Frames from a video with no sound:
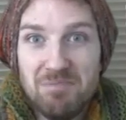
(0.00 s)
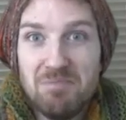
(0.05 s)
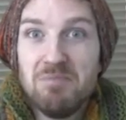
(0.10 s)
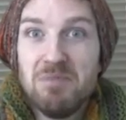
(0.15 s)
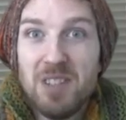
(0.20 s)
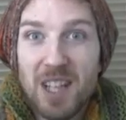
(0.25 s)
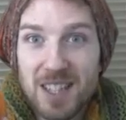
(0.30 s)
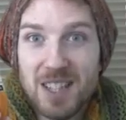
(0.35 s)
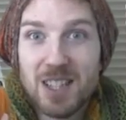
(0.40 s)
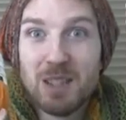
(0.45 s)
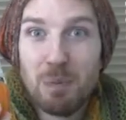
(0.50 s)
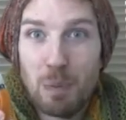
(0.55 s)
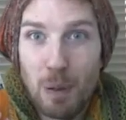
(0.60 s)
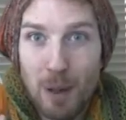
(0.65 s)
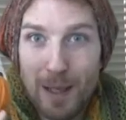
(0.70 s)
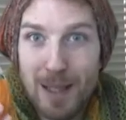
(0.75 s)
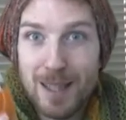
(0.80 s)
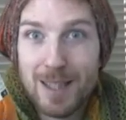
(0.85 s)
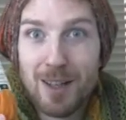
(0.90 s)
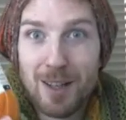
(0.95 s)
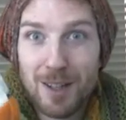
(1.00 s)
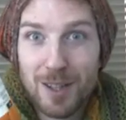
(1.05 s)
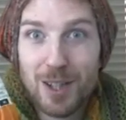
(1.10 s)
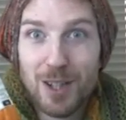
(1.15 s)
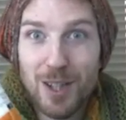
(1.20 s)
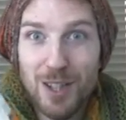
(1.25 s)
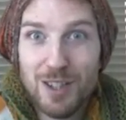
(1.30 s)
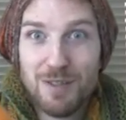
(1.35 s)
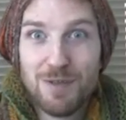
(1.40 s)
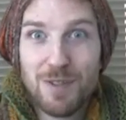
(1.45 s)
this is pretty darn
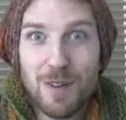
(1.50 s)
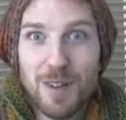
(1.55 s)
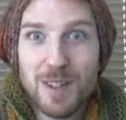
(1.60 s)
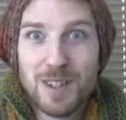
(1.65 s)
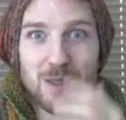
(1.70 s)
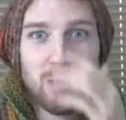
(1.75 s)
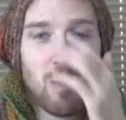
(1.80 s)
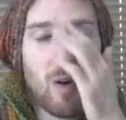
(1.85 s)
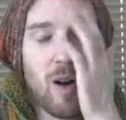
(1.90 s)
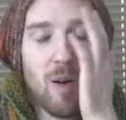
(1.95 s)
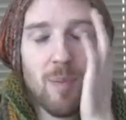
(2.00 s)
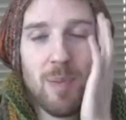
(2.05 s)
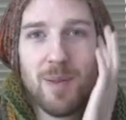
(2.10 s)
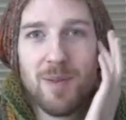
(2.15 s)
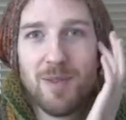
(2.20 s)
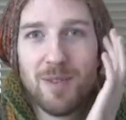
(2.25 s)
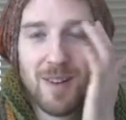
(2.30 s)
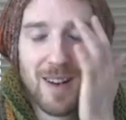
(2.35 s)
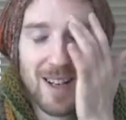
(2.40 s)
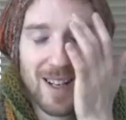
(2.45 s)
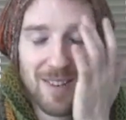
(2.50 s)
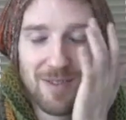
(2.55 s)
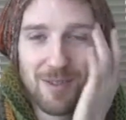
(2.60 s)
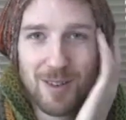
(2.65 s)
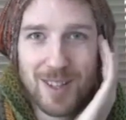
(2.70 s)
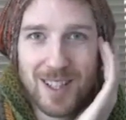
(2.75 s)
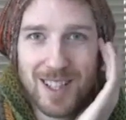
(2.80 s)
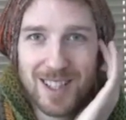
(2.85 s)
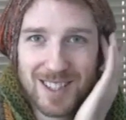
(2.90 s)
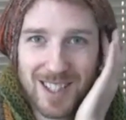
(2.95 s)
good for a swap, for
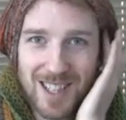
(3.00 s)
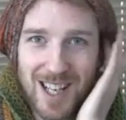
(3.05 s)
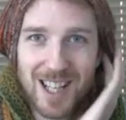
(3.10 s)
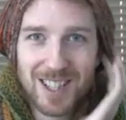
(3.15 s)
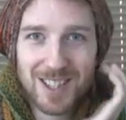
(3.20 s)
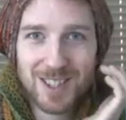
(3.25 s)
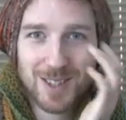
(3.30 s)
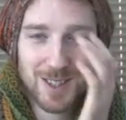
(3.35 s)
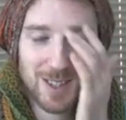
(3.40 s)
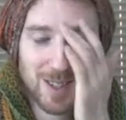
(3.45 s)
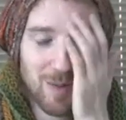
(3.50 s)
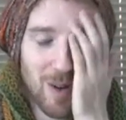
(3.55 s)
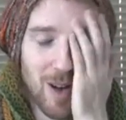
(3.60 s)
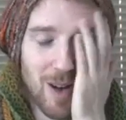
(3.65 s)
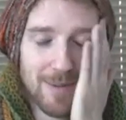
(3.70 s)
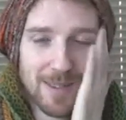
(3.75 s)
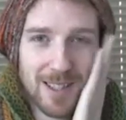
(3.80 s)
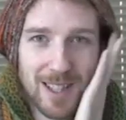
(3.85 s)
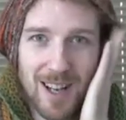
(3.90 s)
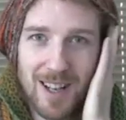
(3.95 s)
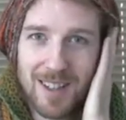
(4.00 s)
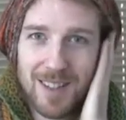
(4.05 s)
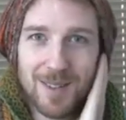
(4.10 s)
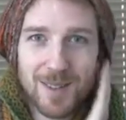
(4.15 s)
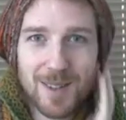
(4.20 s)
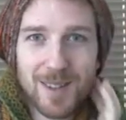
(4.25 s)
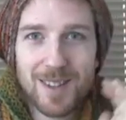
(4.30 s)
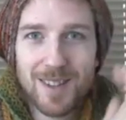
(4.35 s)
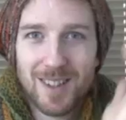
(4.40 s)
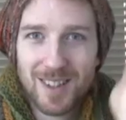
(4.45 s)
an international swap, to kind
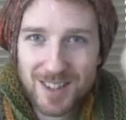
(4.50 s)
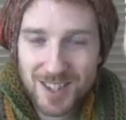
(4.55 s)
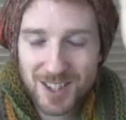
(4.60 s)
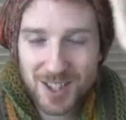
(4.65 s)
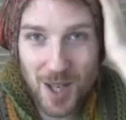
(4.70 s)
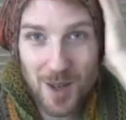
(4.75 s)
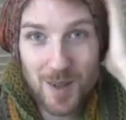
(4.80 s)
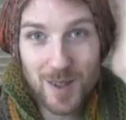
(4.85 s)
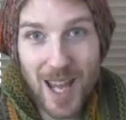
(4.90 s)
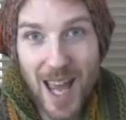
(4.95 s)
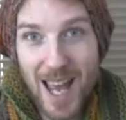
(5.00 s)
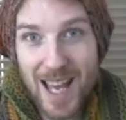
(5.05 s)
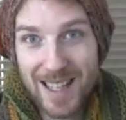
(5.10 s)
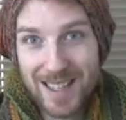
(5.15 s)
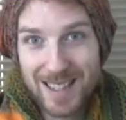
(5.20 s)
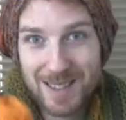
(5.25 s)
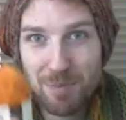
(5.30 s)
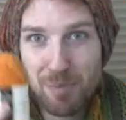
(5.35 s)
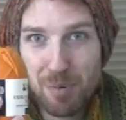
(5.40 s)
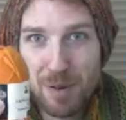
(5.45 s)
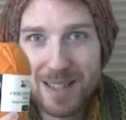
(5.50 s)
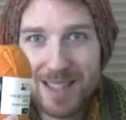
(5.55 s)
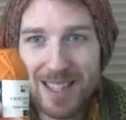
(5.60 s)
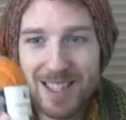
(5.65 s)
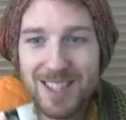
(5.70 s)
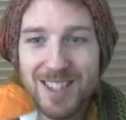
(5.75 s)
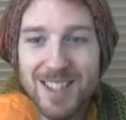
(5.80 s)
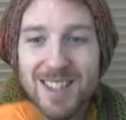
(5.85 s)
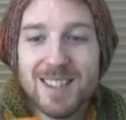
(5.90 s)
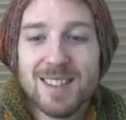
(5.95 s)
of showcase
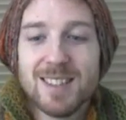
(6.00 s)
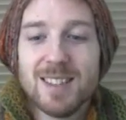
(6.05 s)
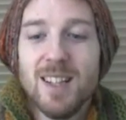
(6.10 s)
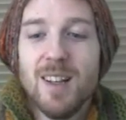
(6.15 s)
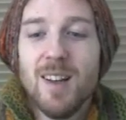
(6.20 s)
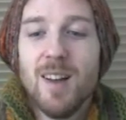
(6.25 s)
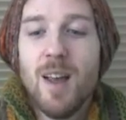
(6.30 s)
Britishness.